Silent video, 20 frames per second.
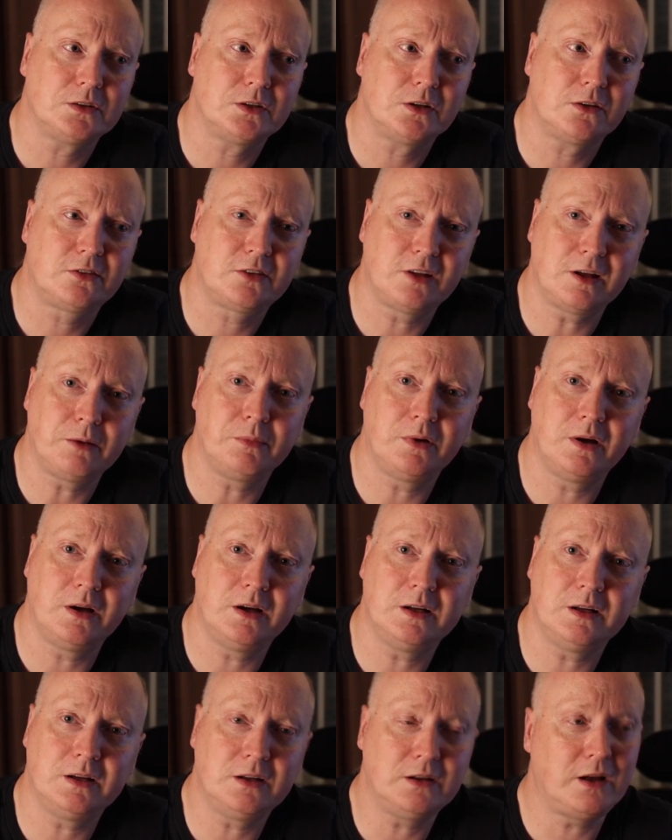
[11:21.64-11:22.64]

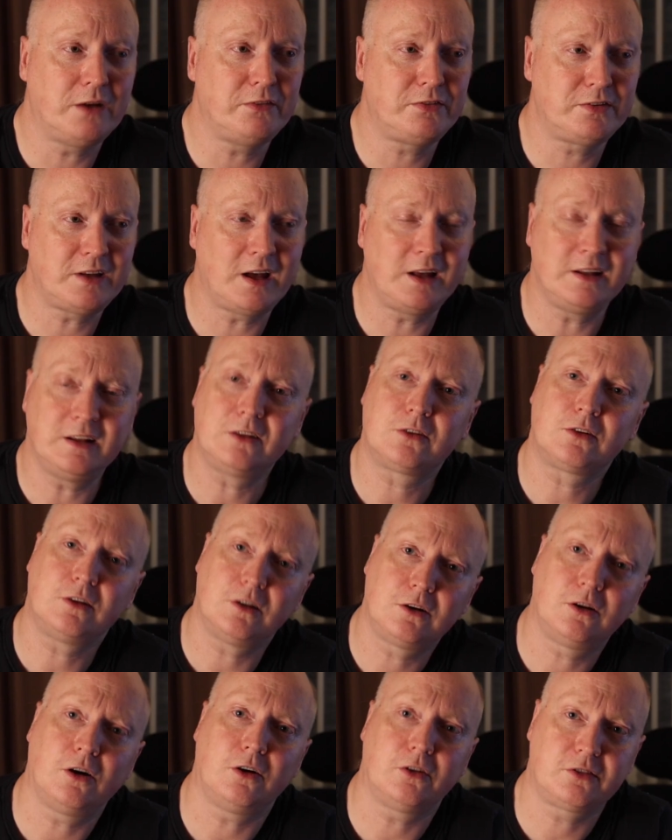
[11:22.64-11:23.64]
Sigma have said it's going
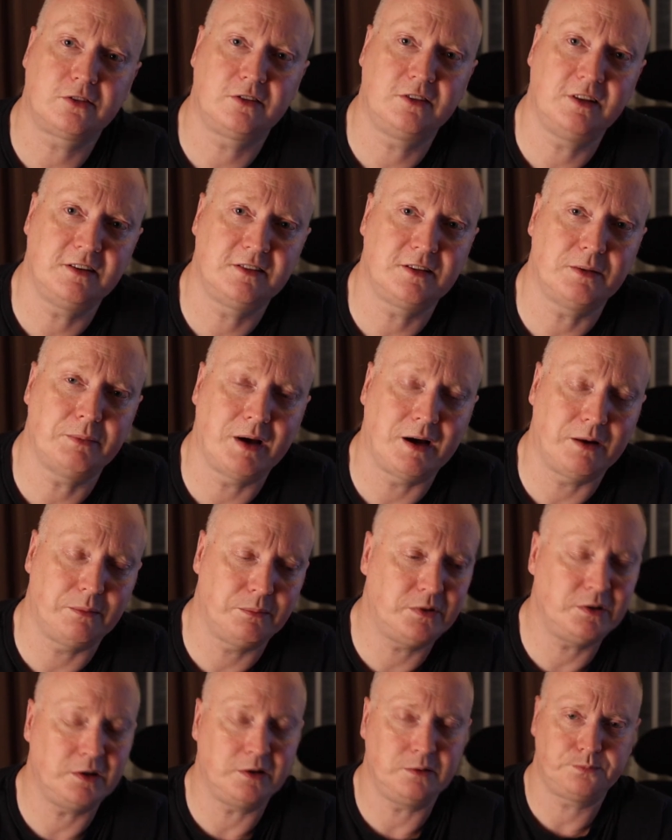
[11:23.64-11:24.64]
to cost this amount of
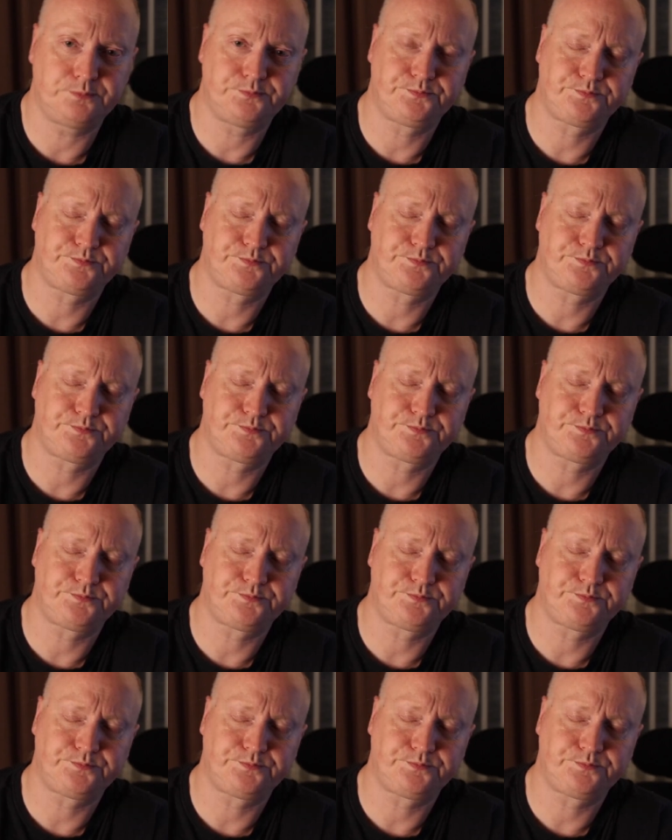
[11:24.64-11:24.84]
money.